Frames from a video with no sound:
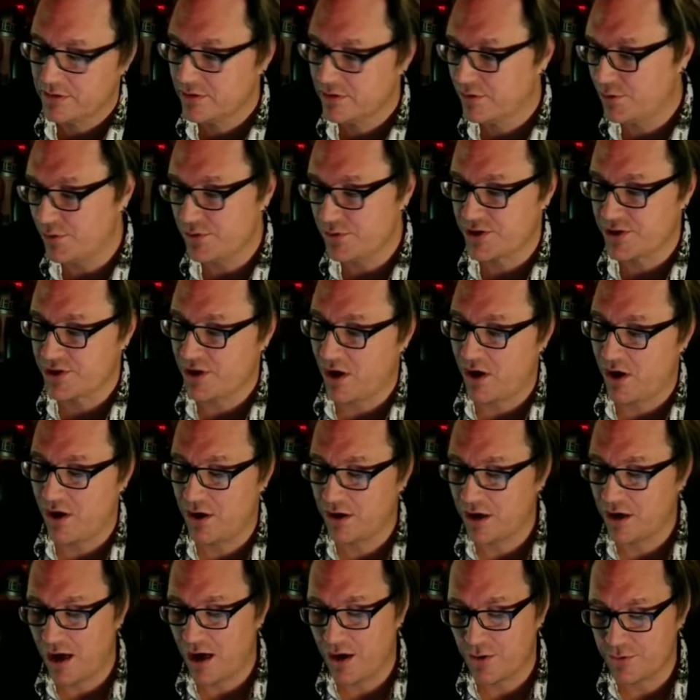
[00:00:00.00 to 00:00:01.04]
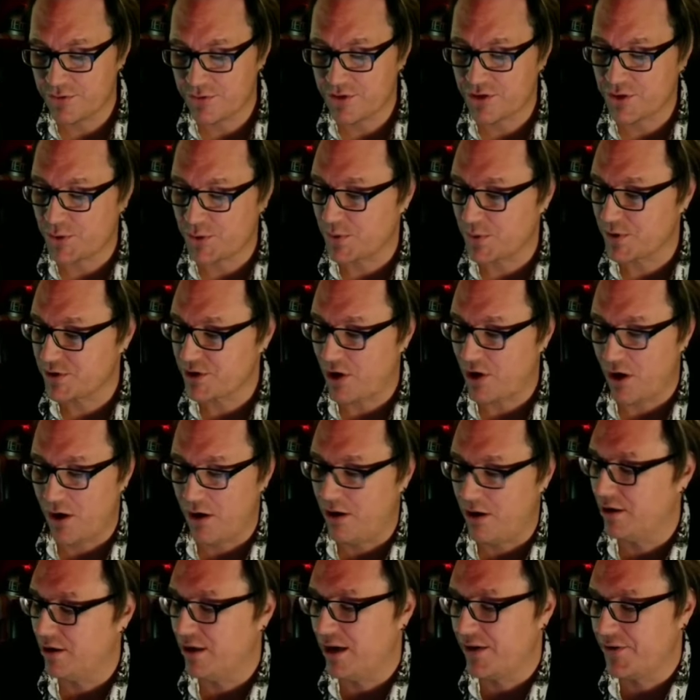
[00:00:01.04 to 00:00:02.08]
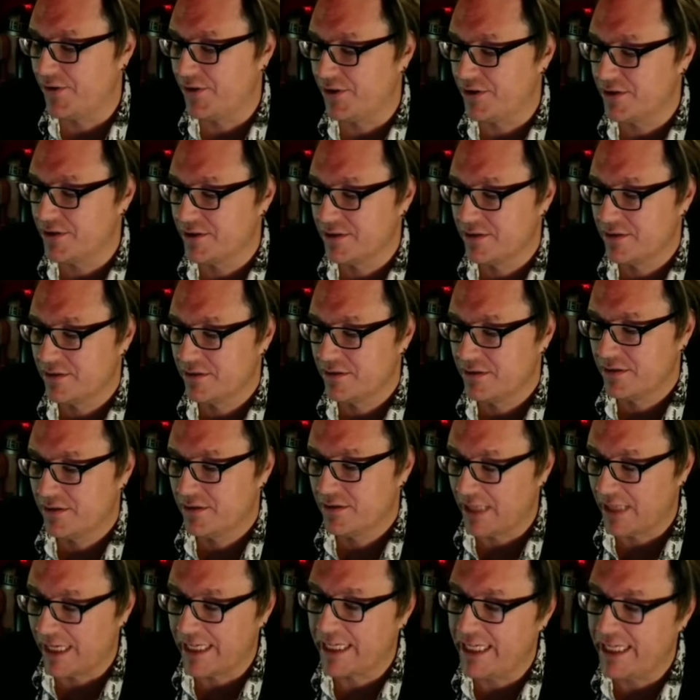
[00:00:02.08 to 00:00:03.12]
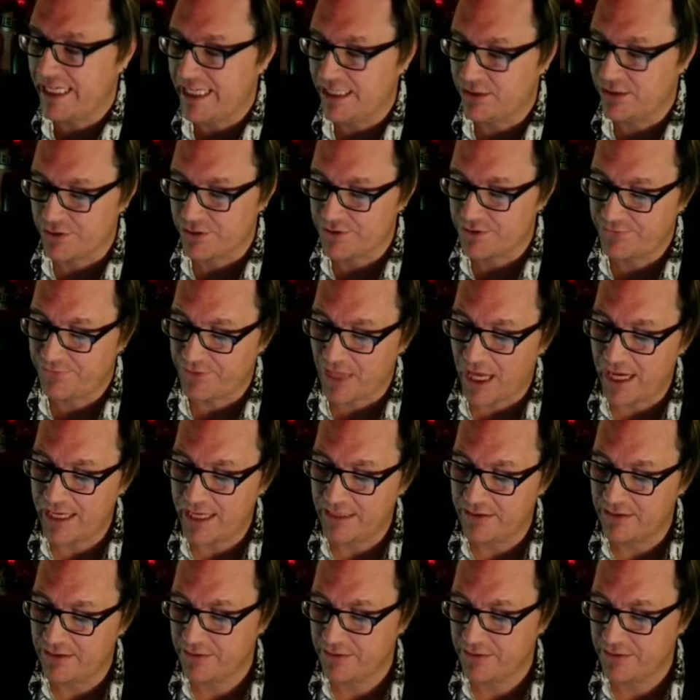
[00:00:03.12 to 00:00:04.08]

whose song outsoars all others, like an eagle's flight.